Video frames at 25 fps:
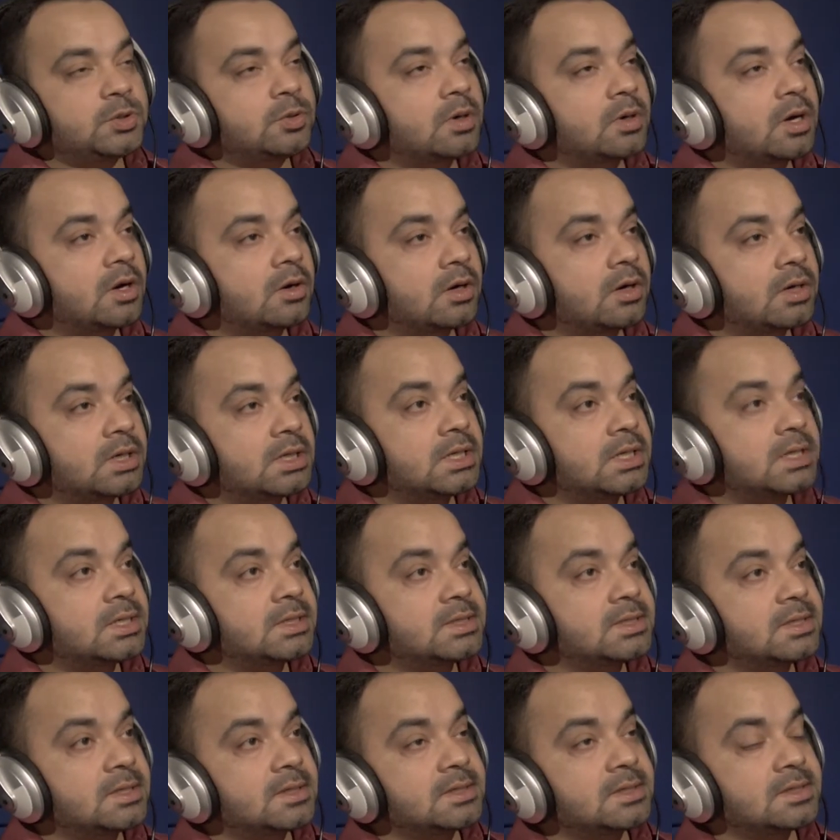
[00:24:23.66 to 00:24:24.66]
to our
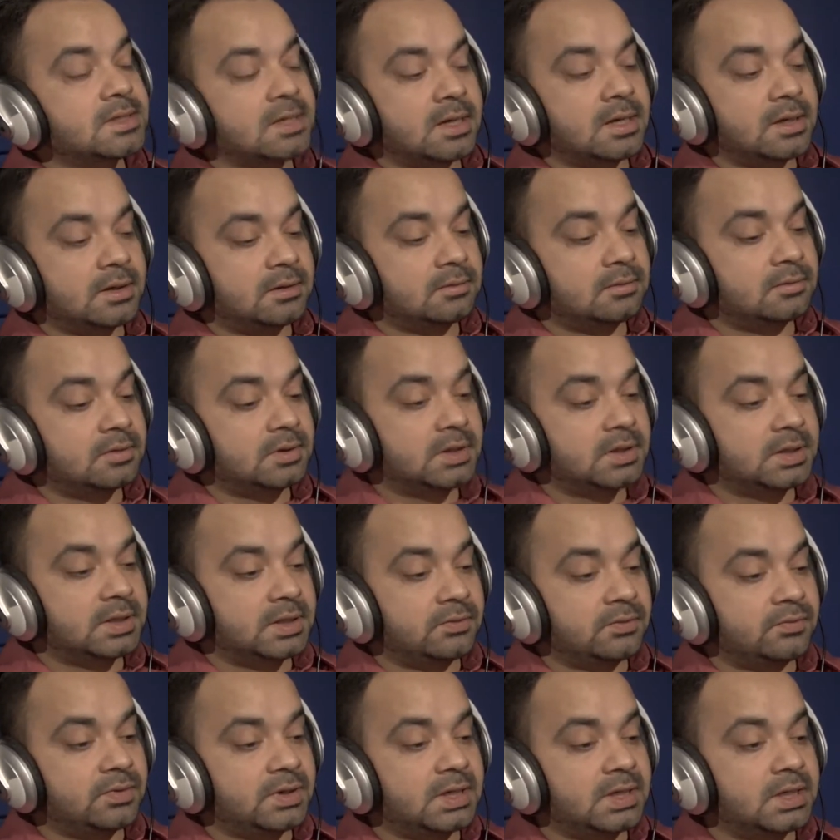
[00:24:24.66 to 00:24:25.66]
audiences, and
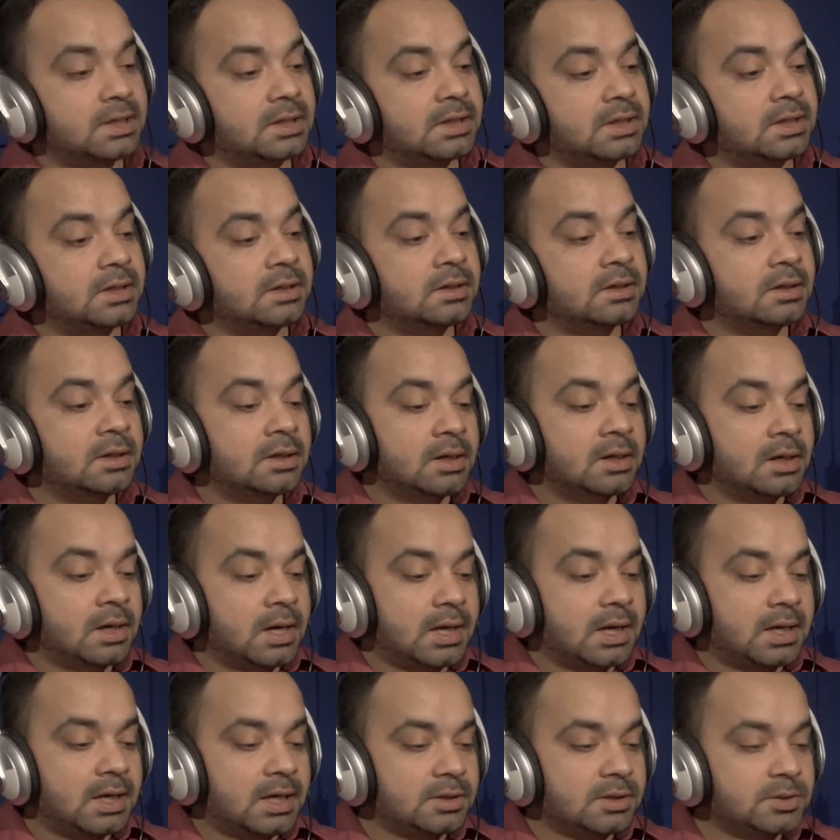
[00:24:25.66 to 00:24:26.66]
definitely
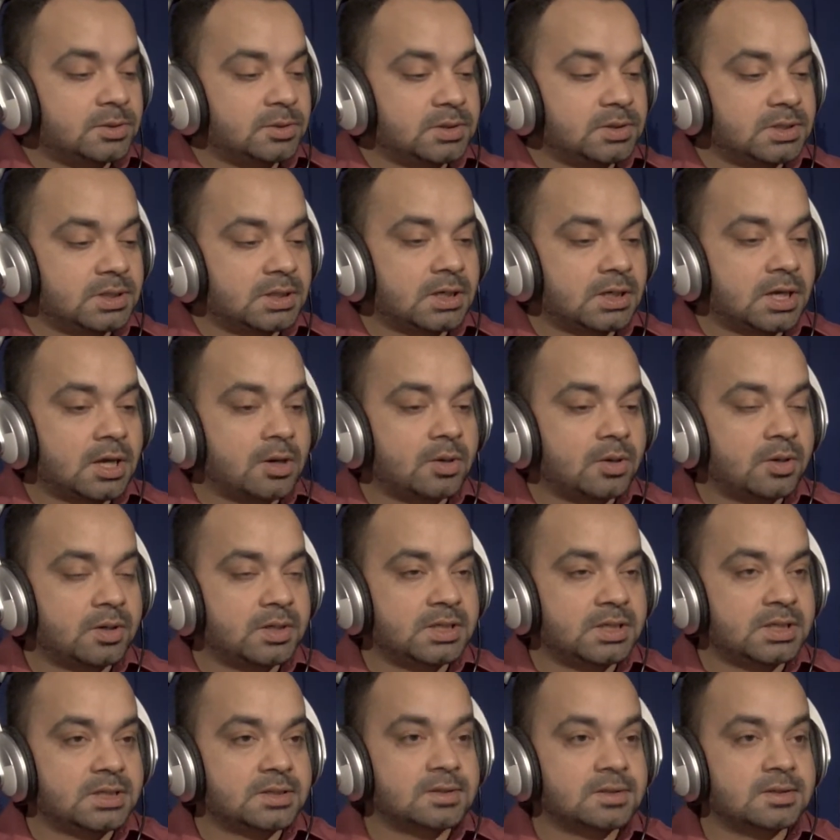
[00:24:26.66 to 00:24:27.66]
I like to tell our
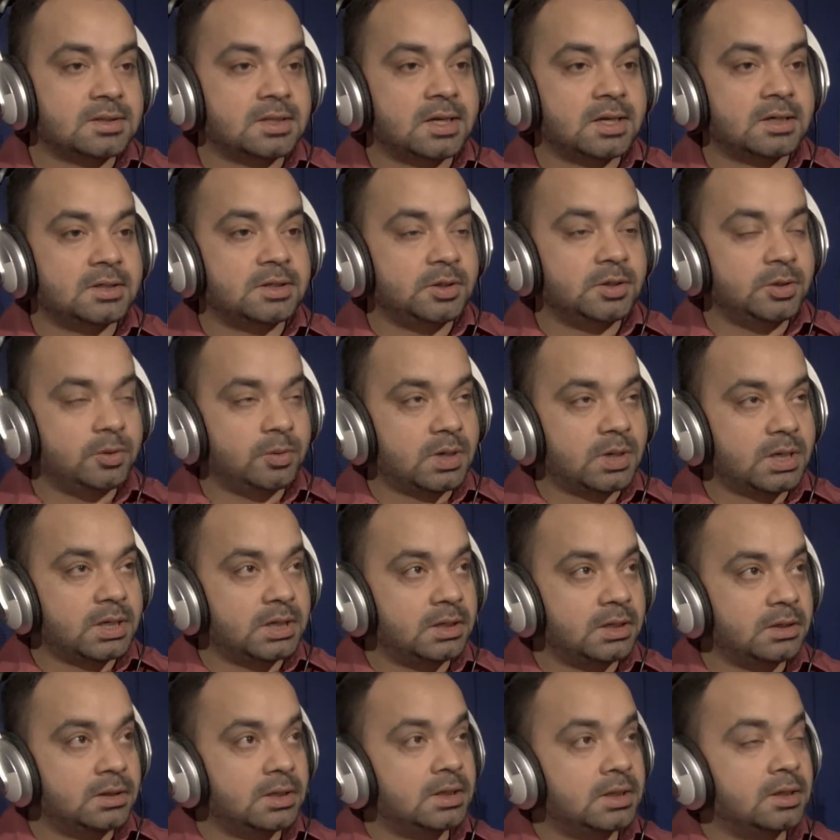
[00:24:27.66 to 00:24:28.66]
audience that you are
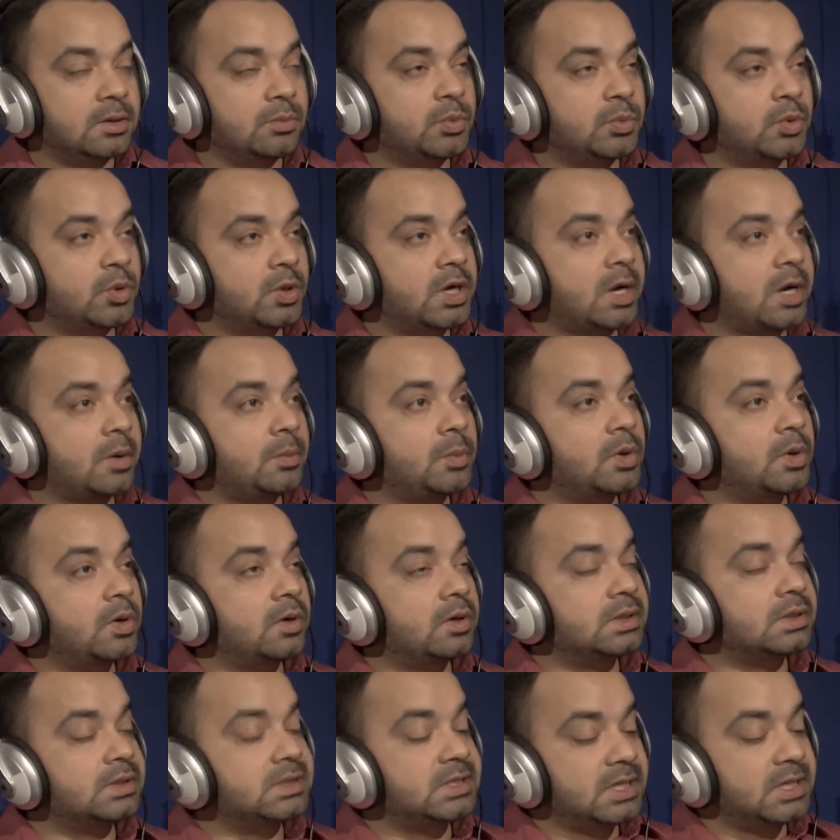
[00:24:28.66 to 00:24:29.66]
in a program
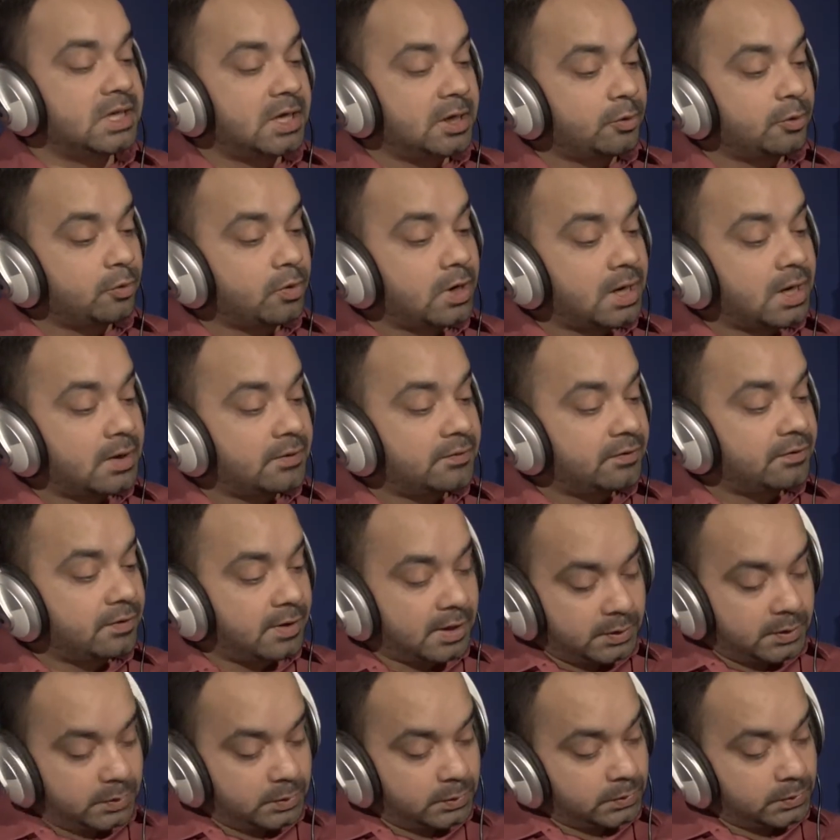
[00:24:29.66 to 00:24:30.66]
called Tewa
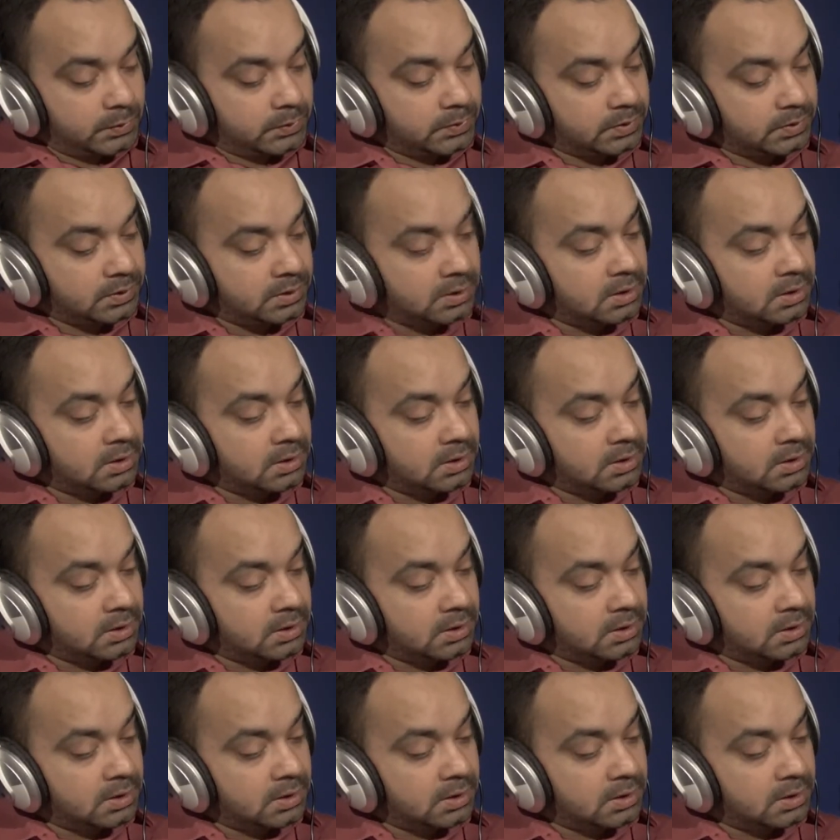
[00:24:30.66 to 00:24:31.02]
Whanau.